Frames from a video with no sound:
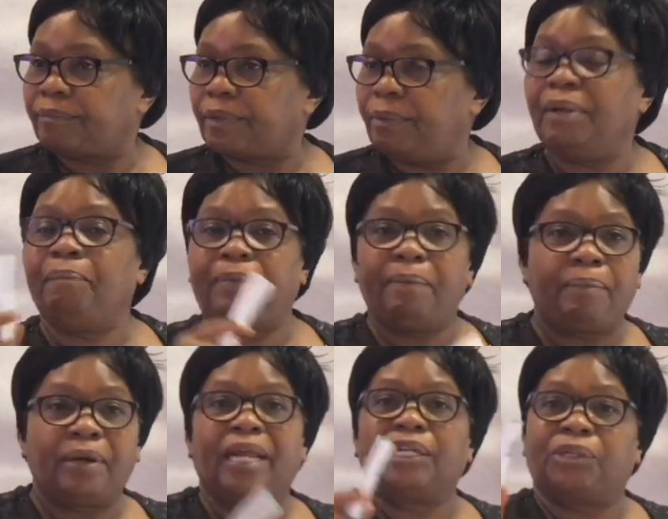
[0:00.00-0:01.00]
When
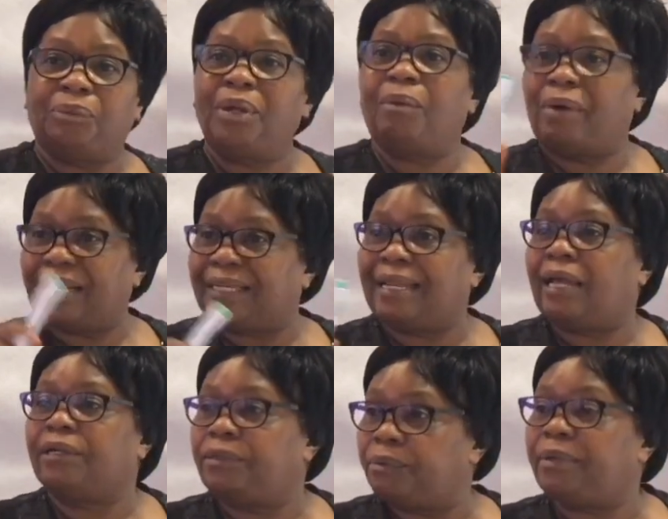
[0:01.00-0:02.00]
people are doing what they
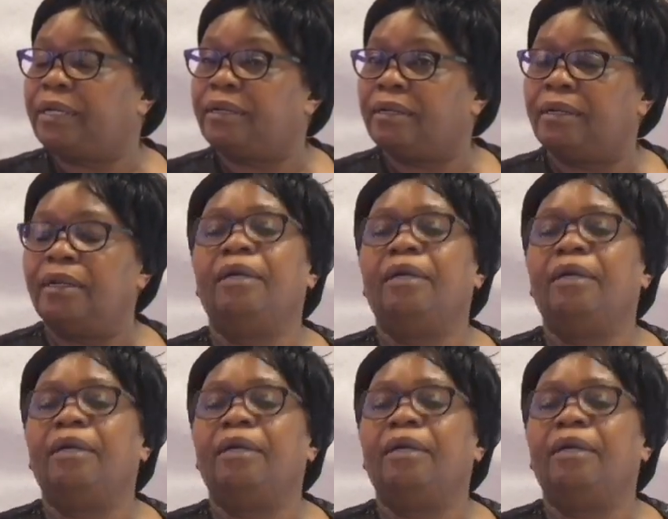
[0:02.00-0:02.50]
are doing,